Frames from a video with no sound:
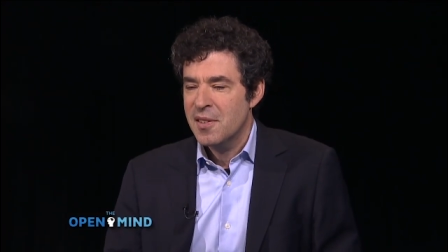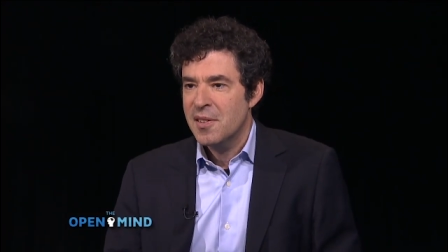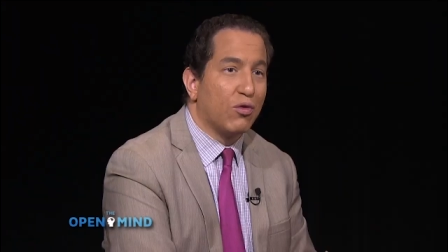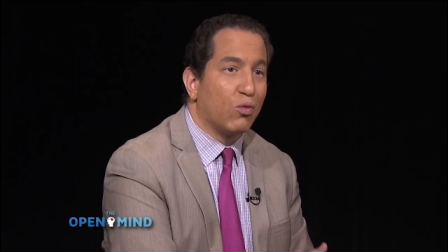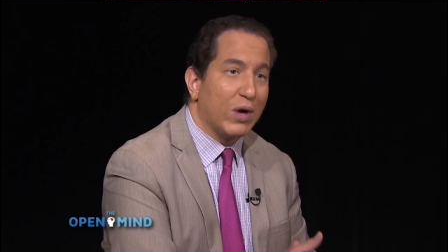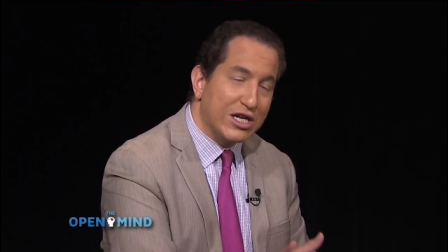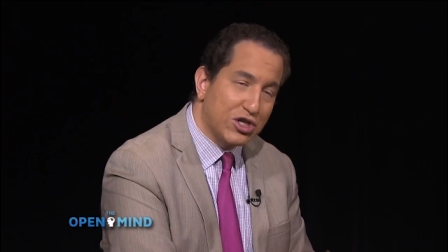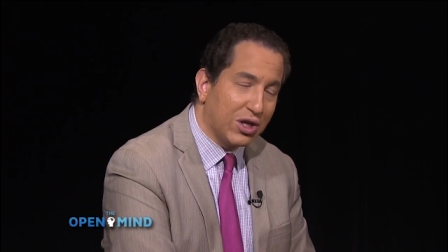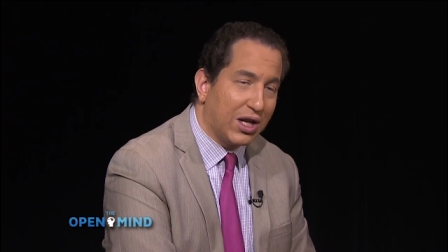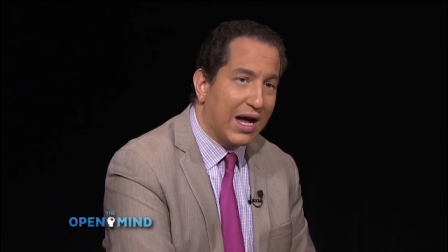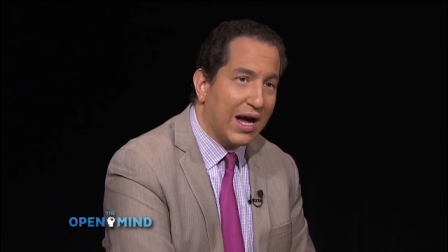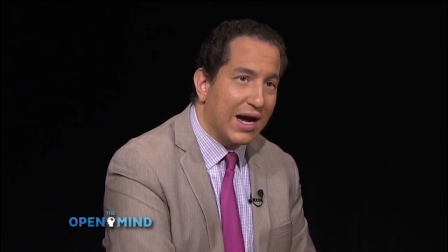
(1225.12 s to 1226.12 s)
the
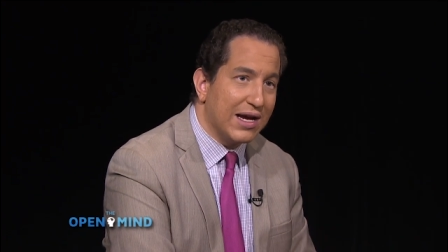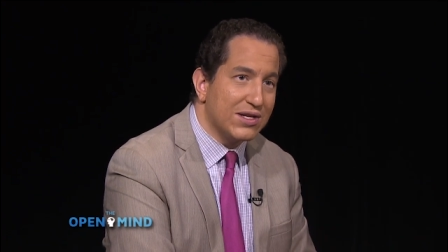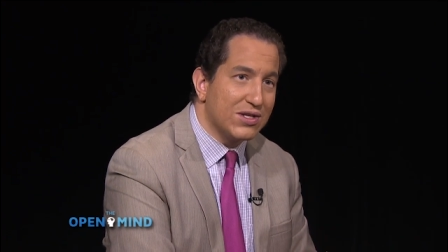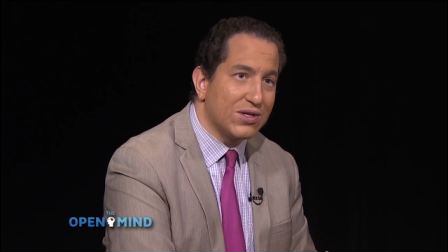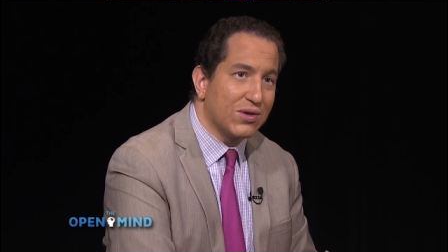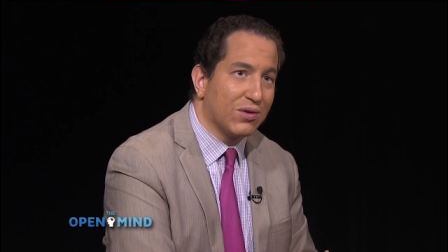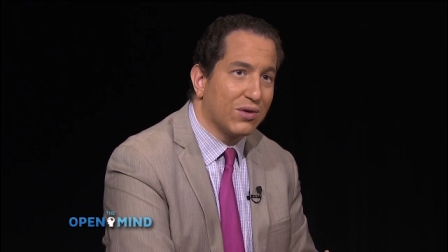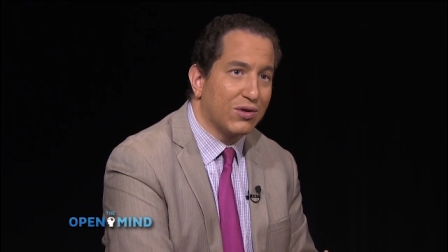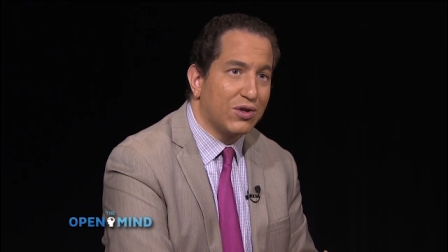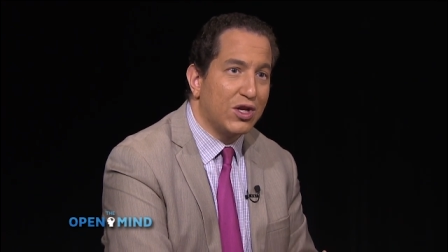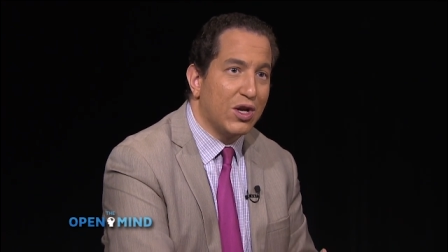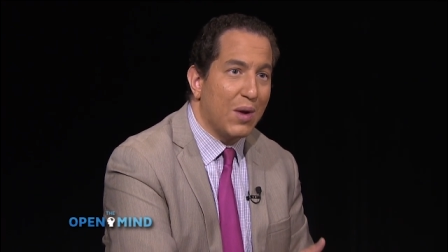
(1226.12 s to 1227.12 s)
racialized or
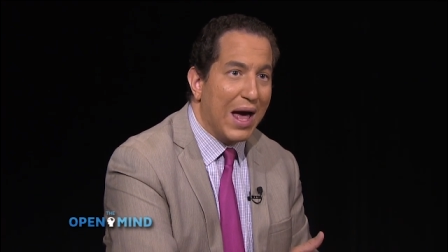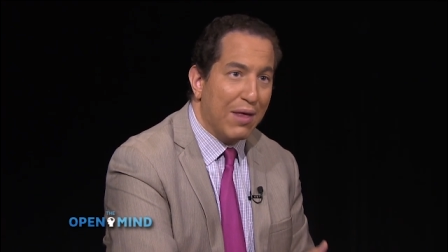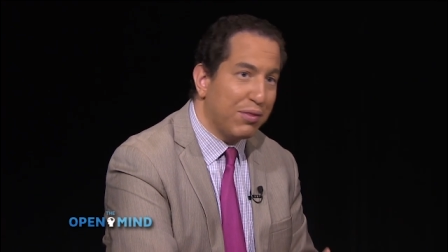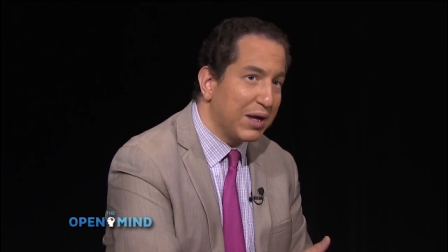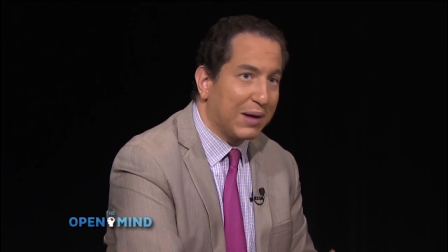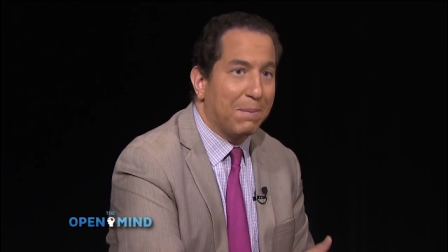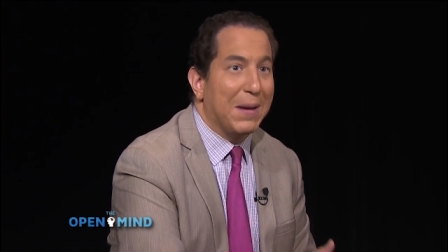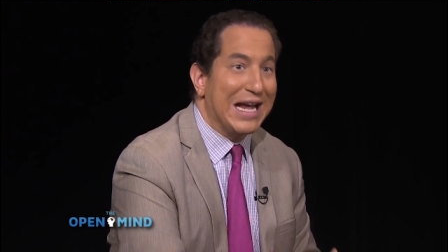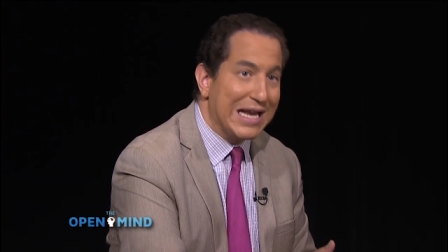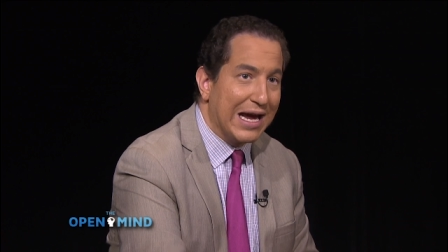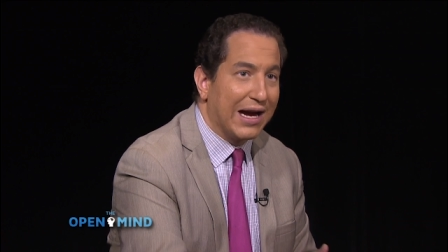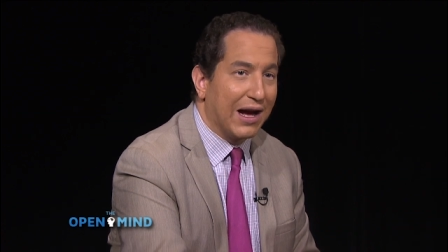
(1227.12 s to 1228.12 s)
you know, ethnic
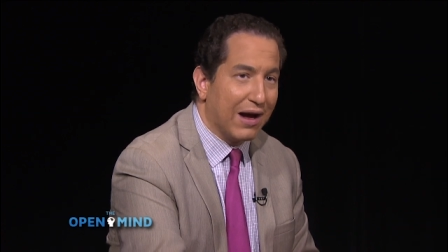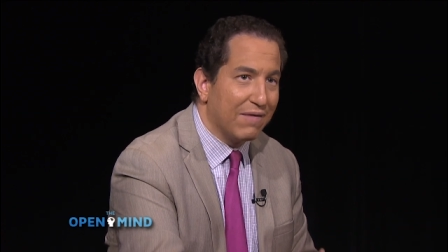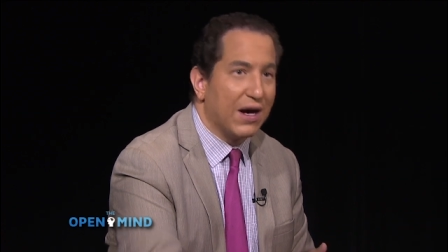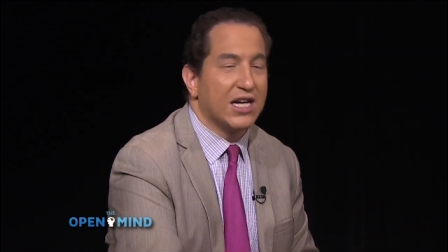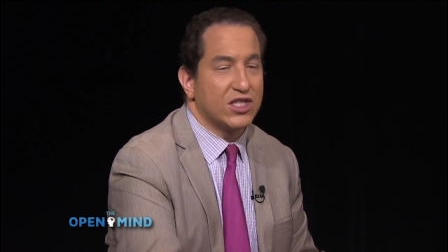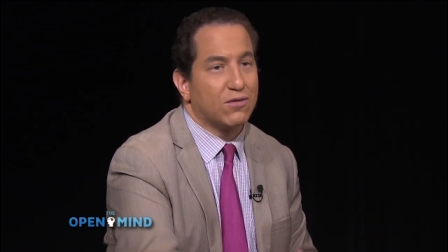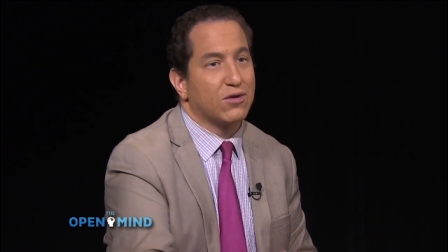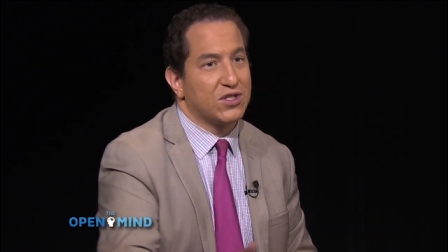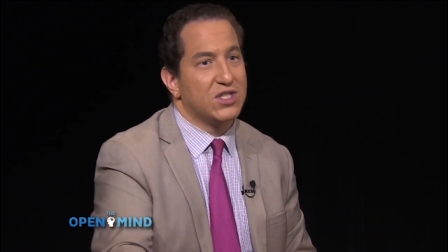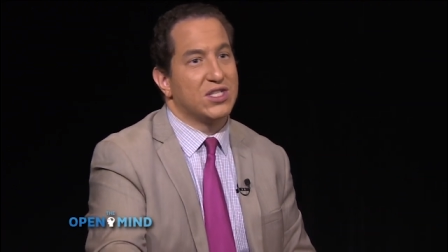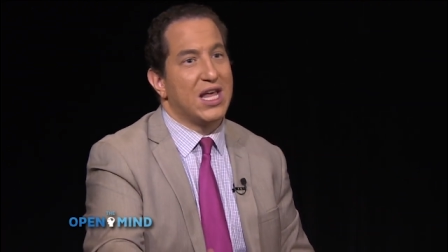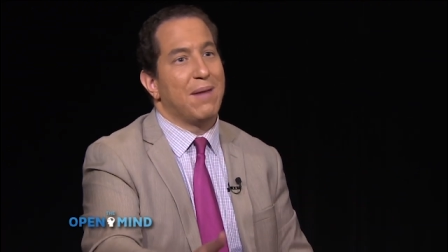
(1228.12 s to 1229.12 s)
baiting of us
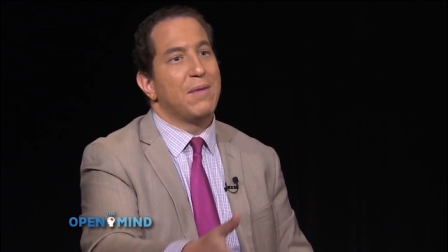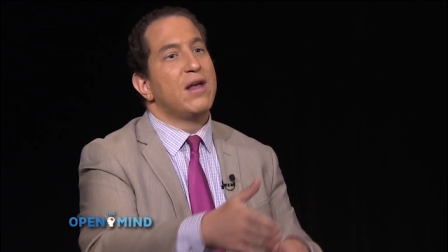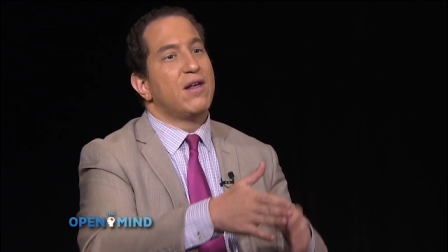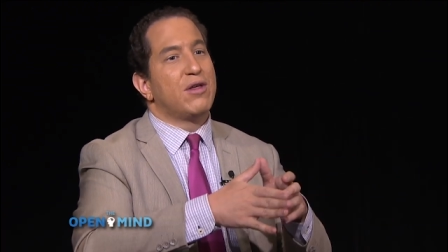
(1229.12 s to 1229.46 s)
versus them.